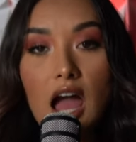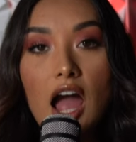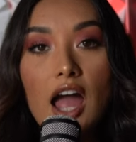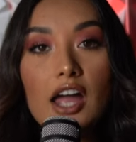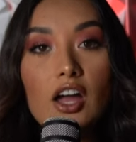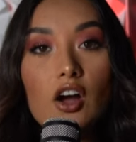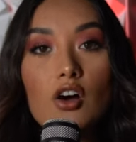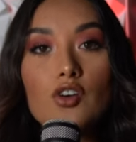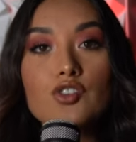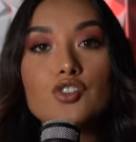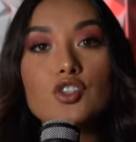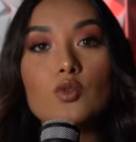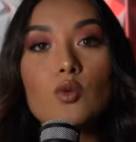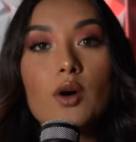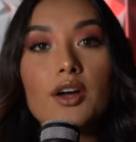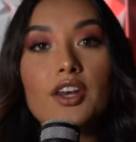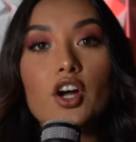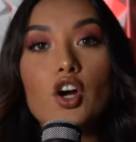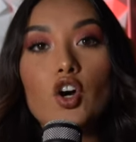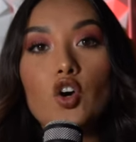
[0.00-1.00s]
I also
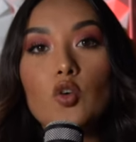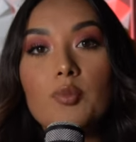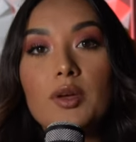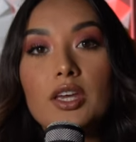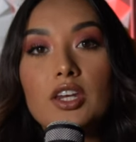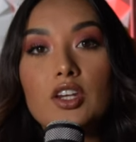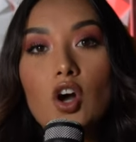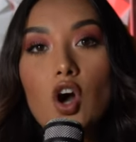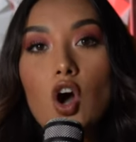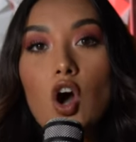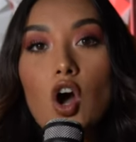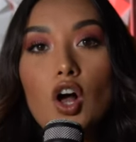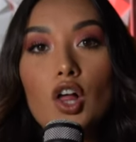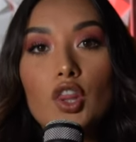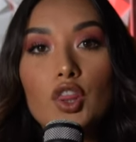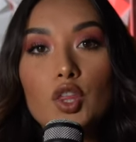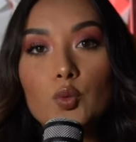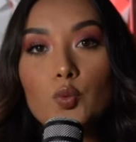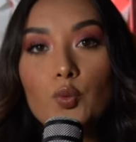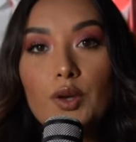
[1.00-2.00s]
want to open all
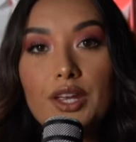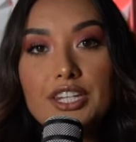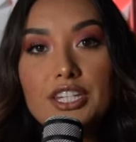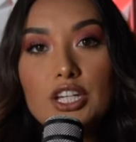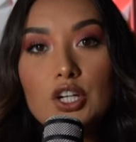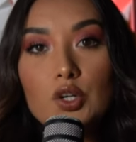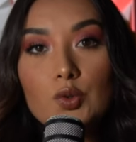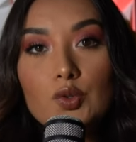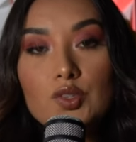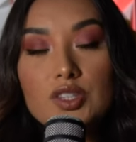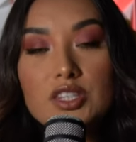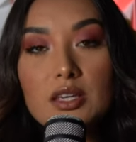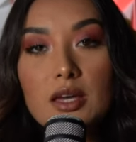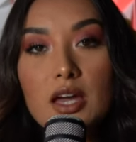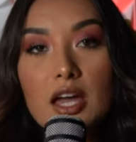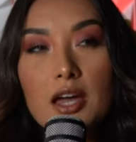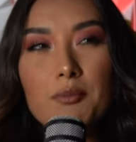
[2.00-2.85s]
the windows,